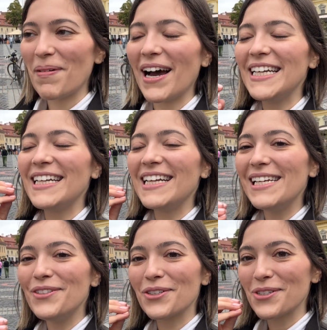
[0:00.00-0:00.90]
I
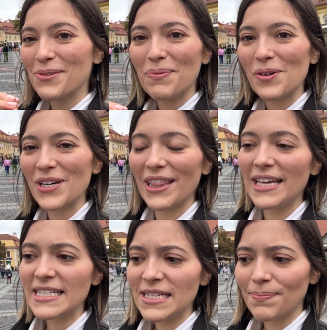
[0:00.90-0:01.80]
need your support.
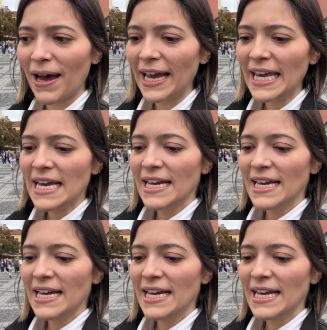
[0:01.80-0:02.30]
This is my